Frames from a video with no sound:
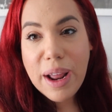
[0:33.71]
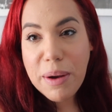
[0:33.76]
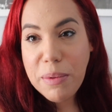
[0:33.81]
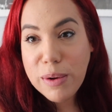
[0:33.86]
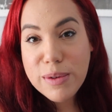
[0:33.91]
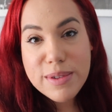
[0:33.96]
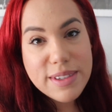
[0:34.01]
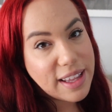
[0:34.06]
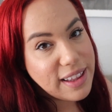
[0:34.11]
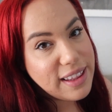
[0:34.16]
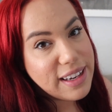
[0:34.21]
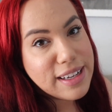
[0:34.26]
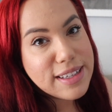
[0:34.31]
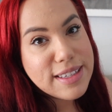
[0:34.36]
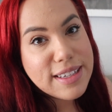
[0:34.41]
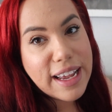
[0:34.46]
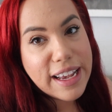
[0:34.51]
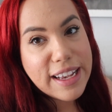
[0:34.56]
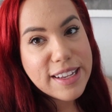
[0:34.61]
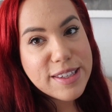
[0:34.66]
I won't say that
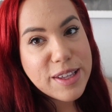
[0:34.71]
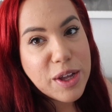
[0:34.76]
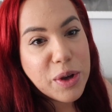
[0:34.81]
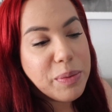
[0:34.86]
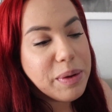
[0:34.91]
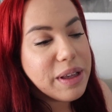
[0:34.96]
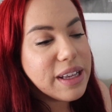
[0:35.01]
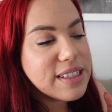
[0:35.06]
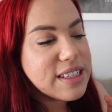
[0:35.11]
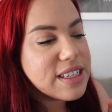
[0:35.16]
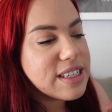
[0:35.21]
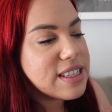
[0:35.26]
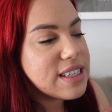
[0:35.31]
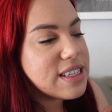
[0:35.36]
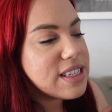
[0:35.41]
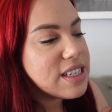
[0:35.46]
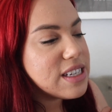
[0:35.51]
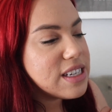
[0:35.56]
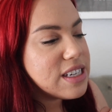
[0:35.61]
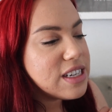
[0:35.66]
it's nice though, because
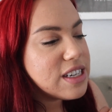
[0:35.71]
it's